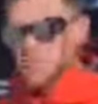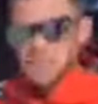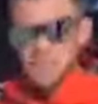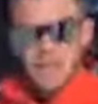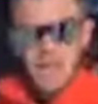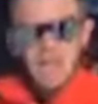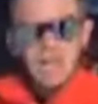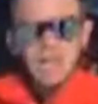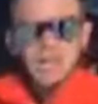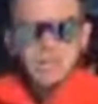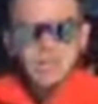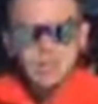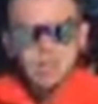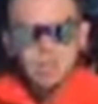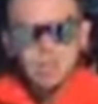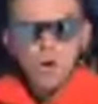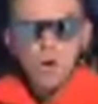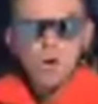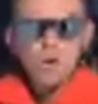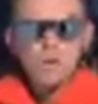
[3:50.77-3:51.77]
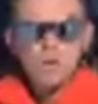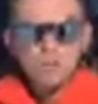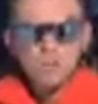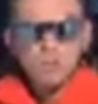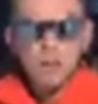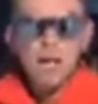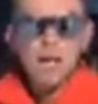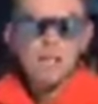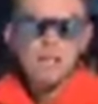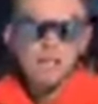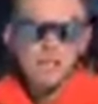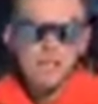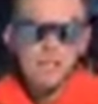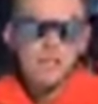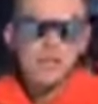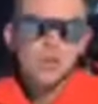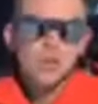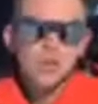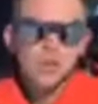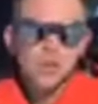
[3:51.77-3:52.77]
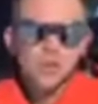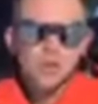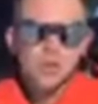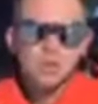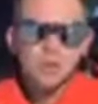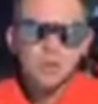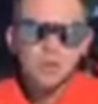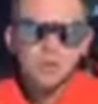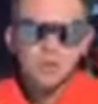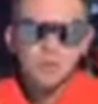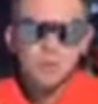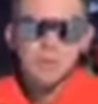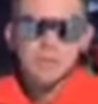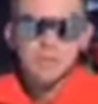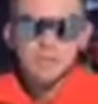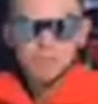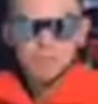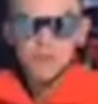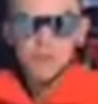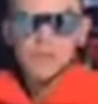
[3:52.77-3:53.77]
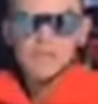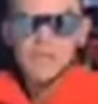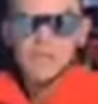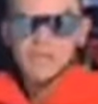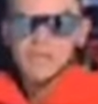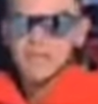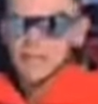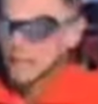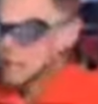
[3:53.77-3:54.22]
tents and pots and pans and cookers and other bits and pieces, first aid kit